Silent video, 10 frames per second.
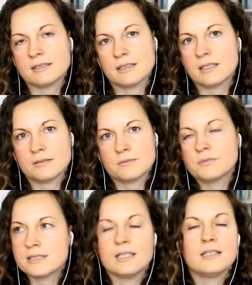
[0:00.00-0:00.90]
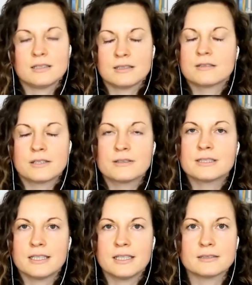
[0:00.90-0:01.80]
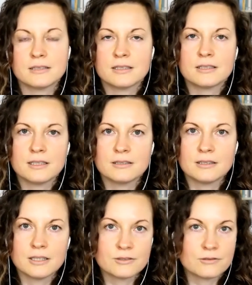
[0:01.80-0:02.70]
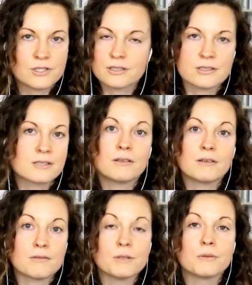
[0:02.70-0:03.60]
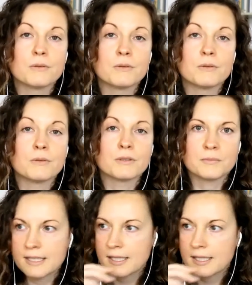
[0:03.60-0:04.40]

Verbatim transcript: And, and we see currently in the, in the literature, there's very few of them.